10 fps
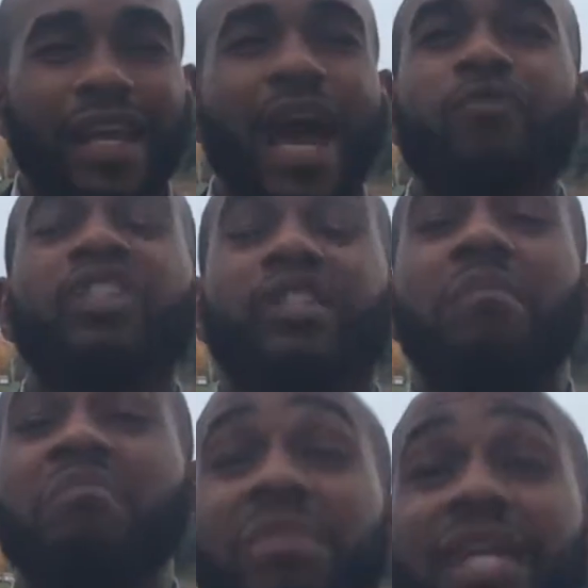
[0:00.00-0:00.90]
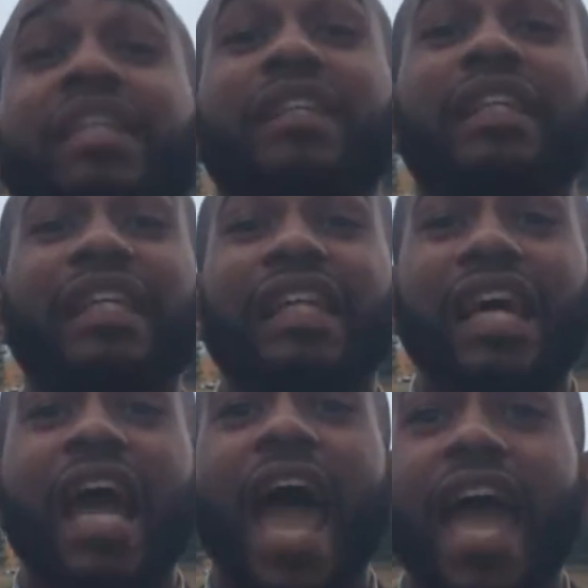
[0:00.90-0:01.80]
and I was just immediately
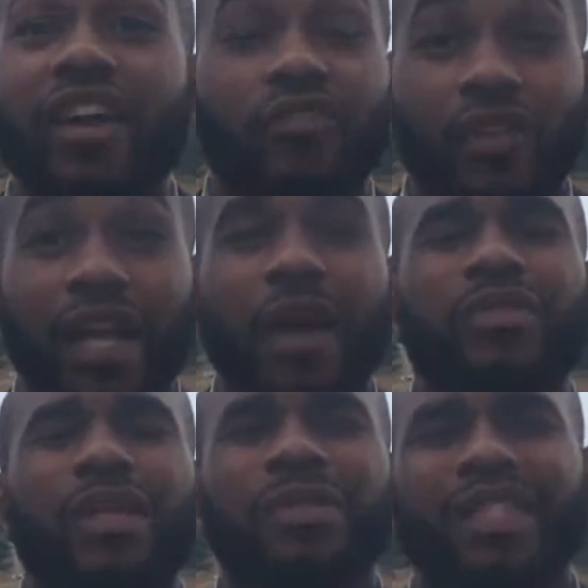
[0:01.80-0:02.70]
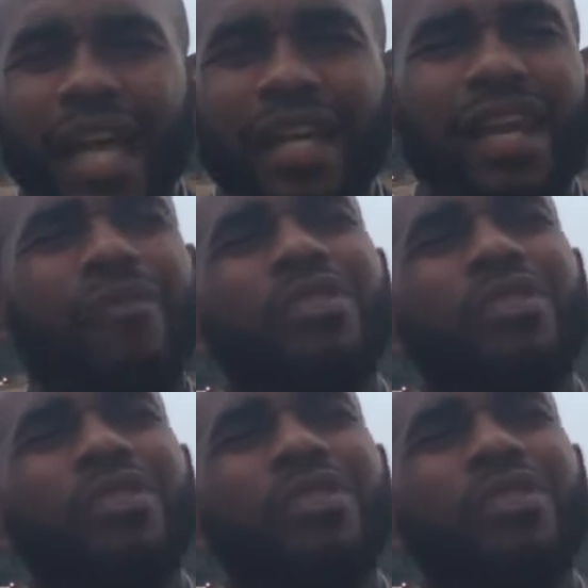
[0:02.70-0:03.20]
angry. I was upset. I